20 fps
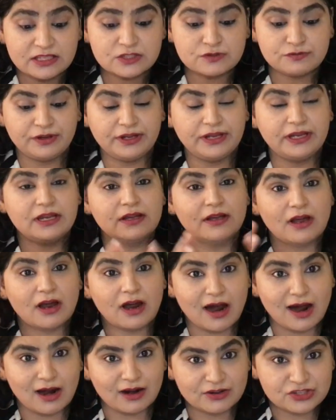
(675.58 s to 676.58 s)
this way,
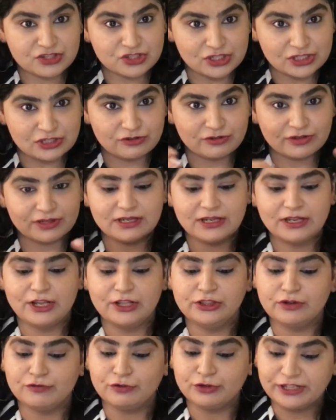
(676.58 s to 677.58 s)
our children
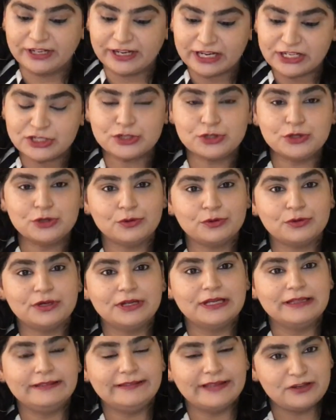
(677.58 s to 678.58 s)
they would get to know
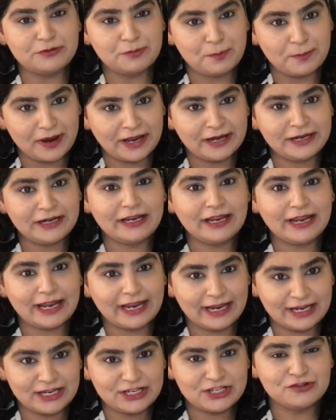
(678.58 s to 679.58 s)
that men
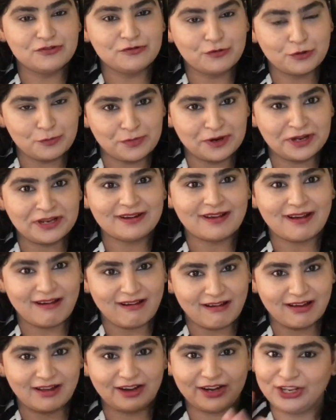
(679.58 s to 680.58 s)
and women
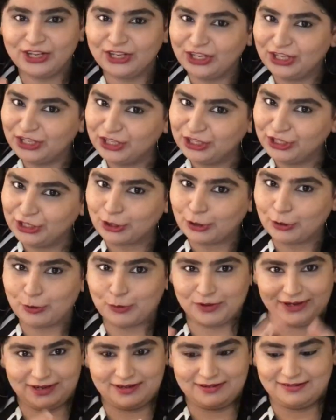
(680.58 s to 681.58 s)
are
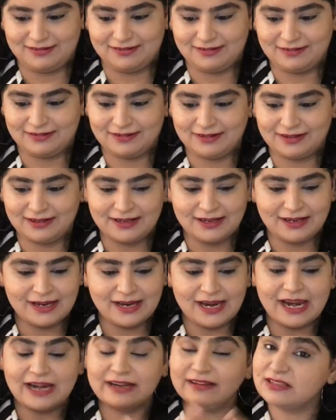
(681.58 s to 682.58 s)
equal.
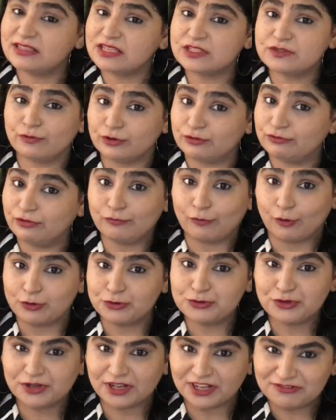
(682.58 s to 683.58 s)
And this is what we
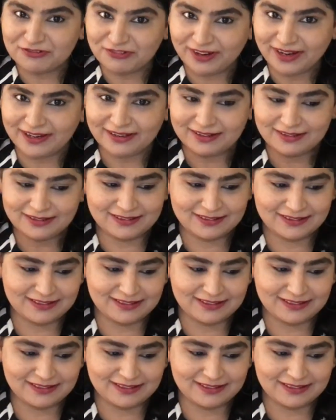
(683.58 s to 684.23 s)
want to convey